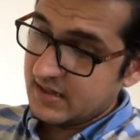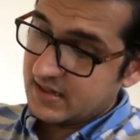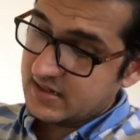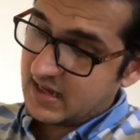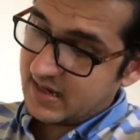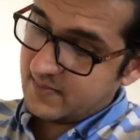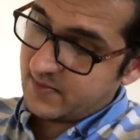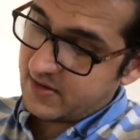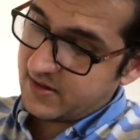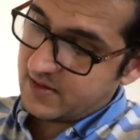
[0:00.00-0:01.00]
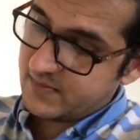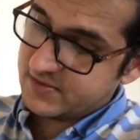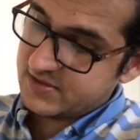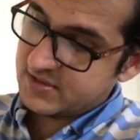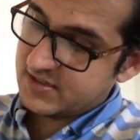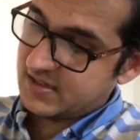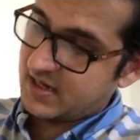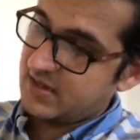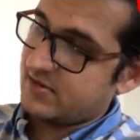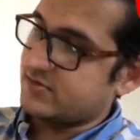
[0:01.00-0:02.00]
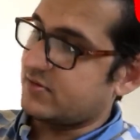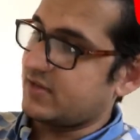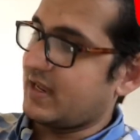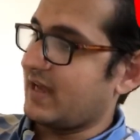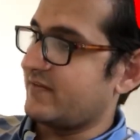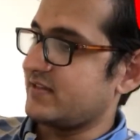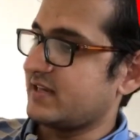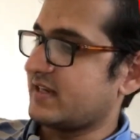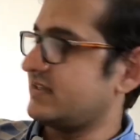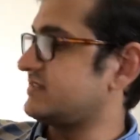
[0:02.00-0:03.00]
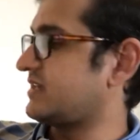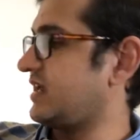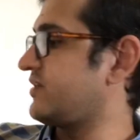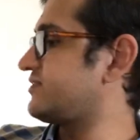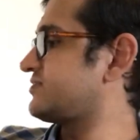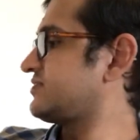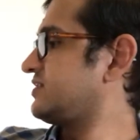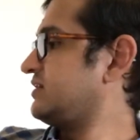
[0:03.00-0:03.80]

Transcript: 9 body composition indicators. So they have indicators.